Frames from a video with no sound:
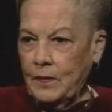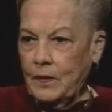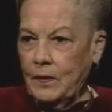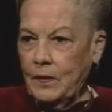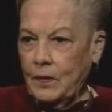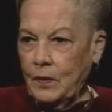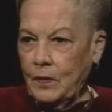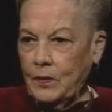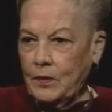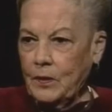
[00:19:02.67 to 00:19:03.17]
you
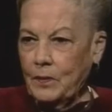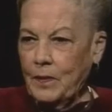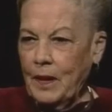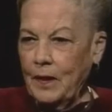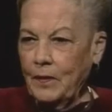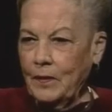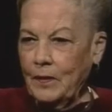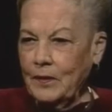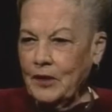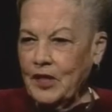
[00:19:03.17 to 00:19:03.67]
know, it's
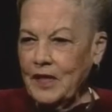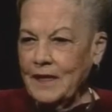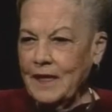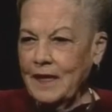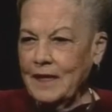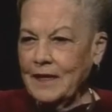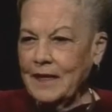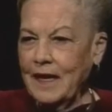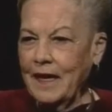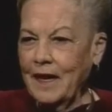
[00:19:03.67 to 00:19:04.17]
about, she said
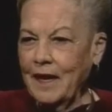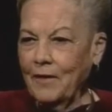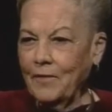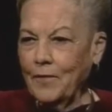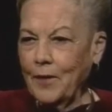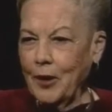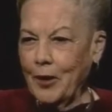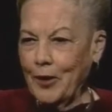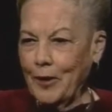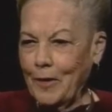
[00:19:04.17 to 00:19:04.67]
it's a half
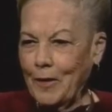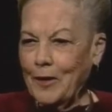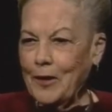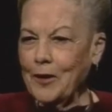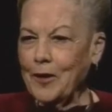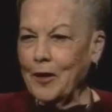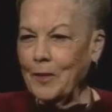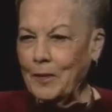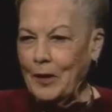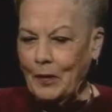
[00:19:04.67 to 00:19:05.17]
hour to the
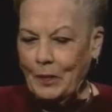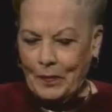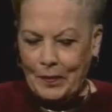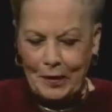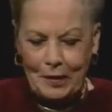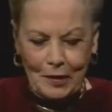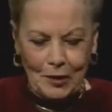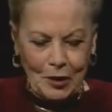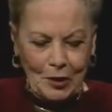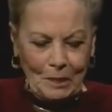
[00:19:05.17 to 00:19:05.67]
Carmel
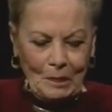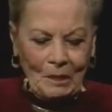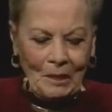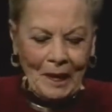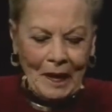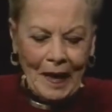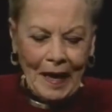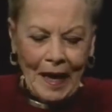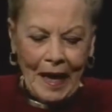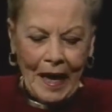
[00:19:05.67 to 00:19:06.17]
Beach.
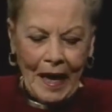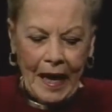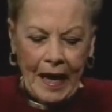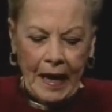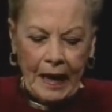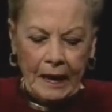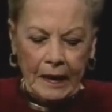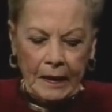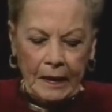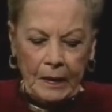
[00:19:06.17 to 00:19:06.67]
Mm.
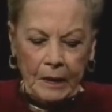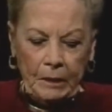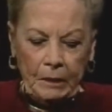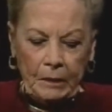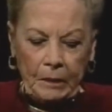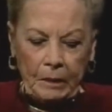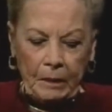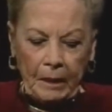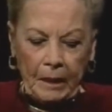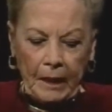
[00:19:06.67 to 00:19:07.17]
And, um,
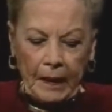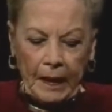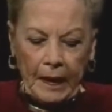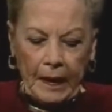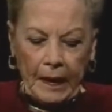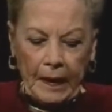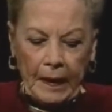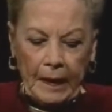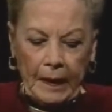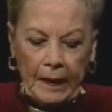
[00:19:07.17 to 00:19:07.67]

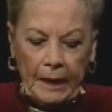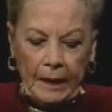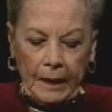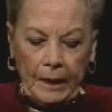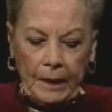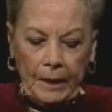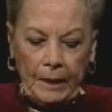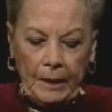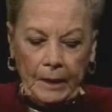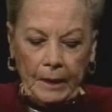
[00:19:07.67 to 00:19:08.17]

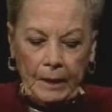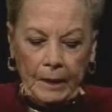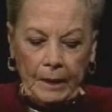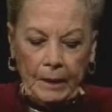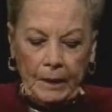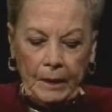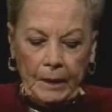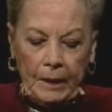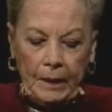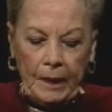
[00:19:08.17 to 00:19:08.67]
uh,
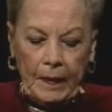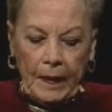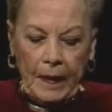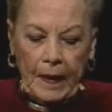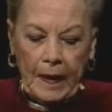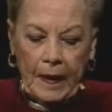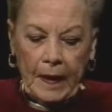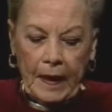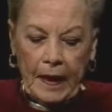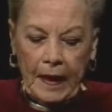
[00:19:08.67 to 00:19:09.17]

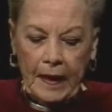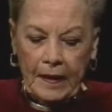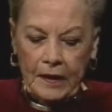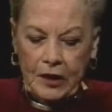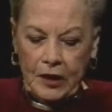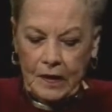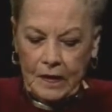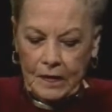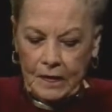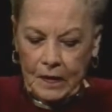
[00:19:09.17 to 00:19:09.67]
and
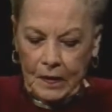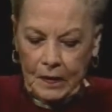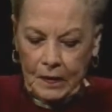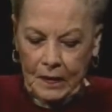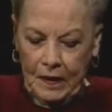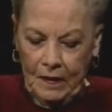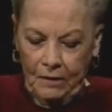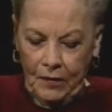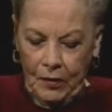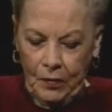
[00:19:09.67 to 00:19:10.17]
she is a
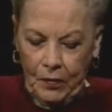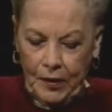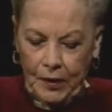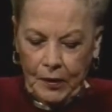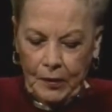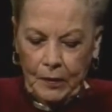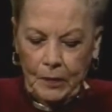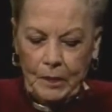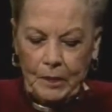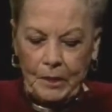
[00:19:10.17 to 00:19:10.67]
Navy
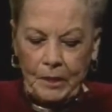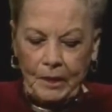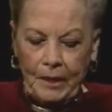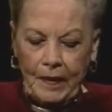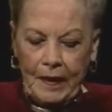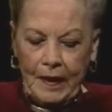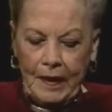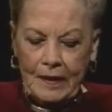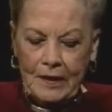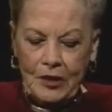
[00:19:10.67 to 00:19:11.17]
widow,
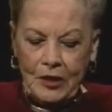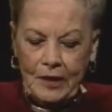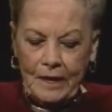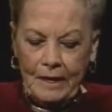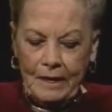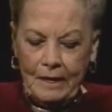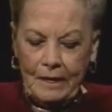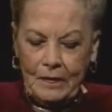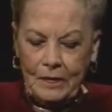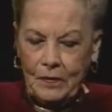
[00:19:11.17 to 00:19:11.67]
and she
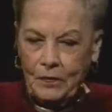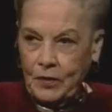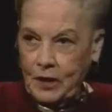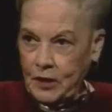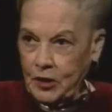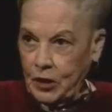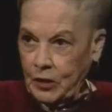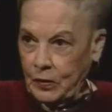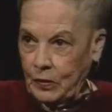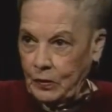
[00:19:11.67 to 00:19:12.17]
has three
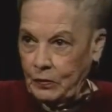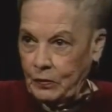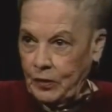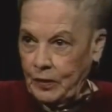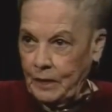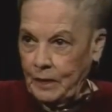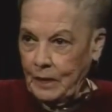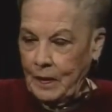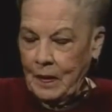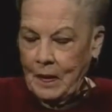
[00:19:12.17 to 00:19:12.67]

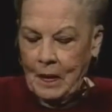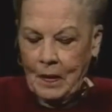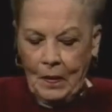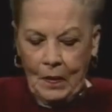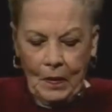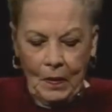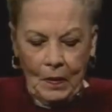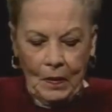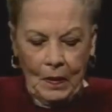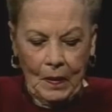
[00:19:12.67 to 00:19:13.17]
children. Mm
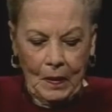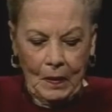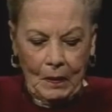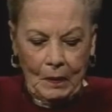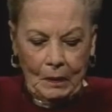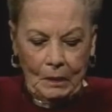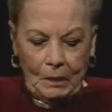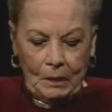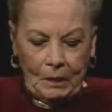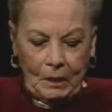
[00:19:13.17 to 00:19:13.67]
-hmm.
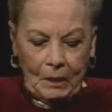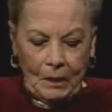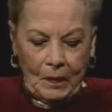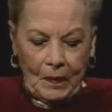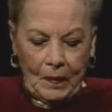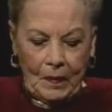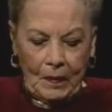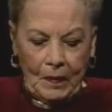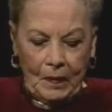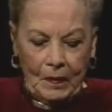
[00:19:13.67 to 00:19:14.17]
um,
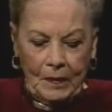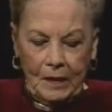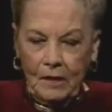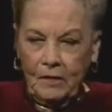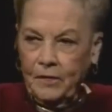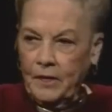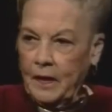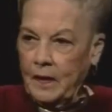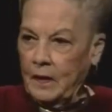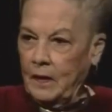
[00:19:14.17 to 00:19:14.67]
little
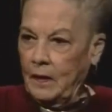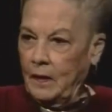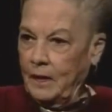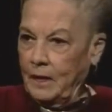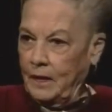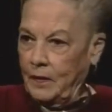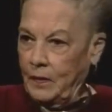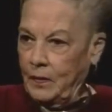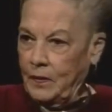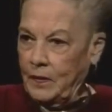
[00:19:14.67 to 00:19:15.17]
Val,
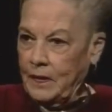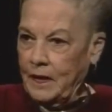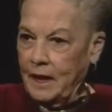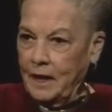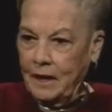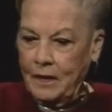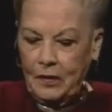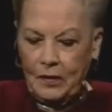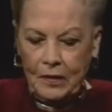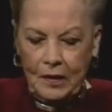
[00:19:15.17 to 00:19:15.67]
who is
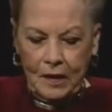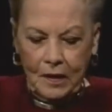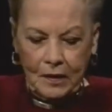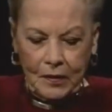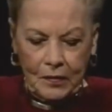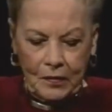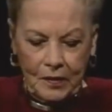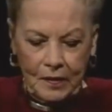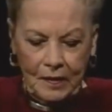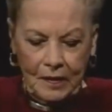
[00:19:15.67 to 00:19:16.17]
getting her
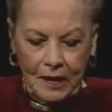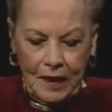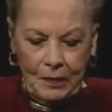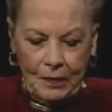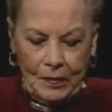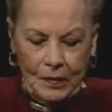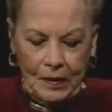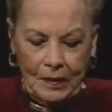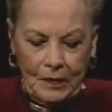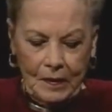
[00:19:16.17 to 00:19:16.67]
doctorate in
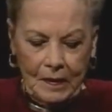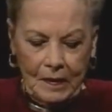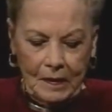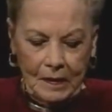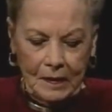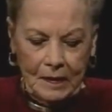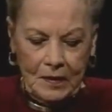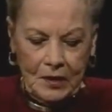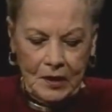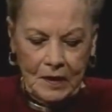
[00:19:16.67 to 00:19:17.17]

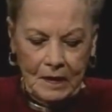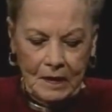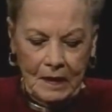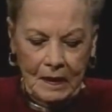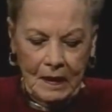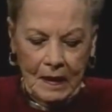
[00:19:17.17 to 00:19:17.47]
epidemiology,